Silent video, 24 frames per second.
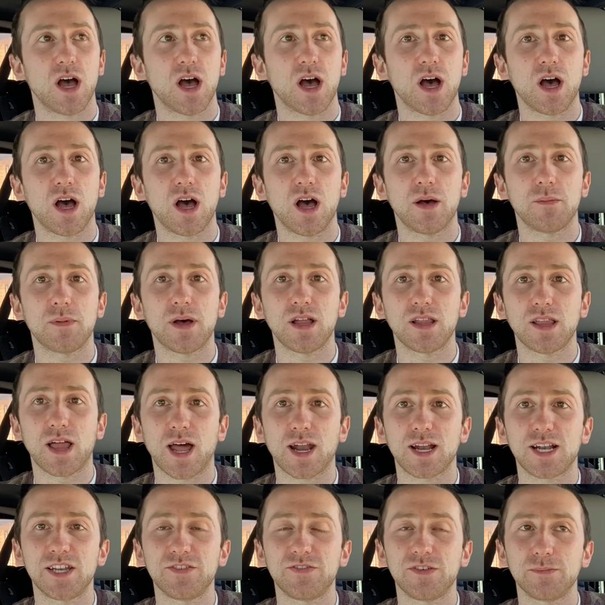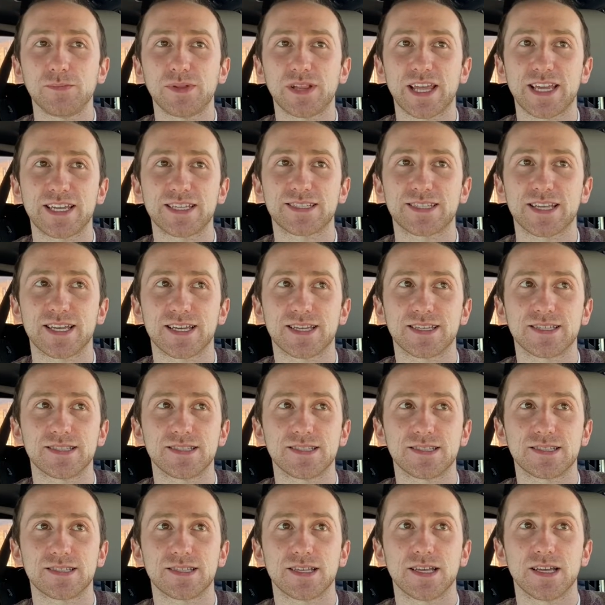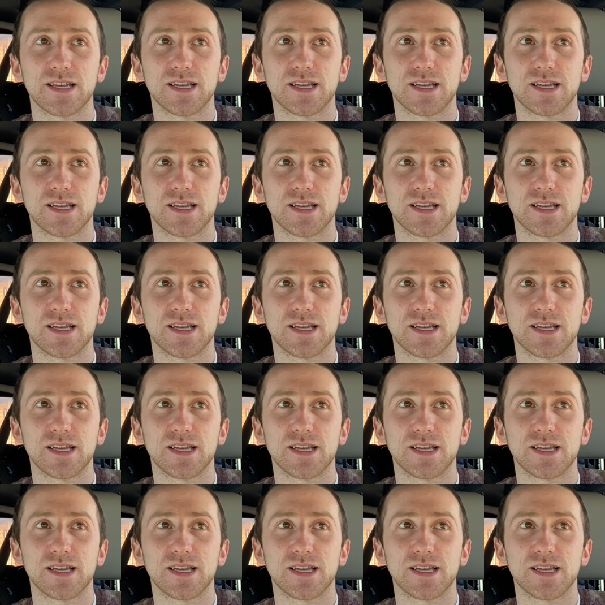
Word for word: Um, a lot of different places.